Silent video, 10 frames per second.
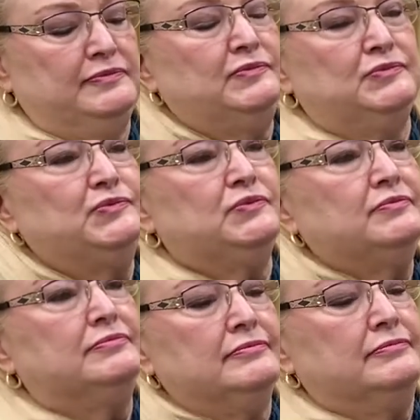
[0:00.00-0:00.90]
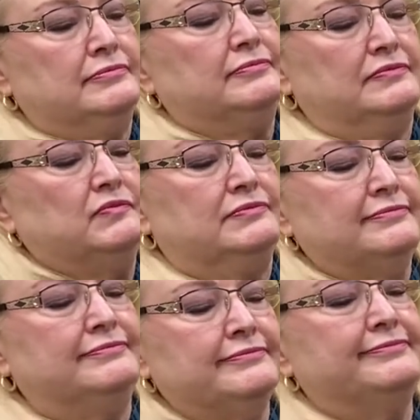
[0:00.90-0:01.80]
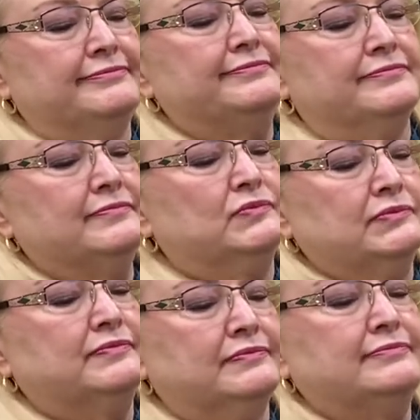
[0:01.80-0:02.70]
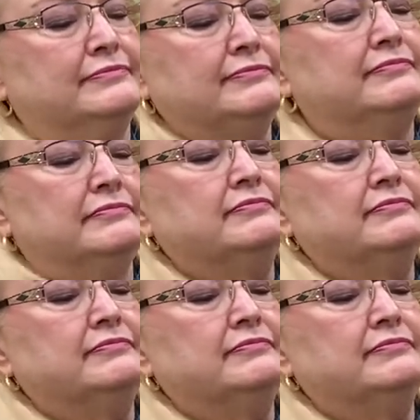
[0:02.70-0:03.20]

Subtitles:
No one is speaking in this clip.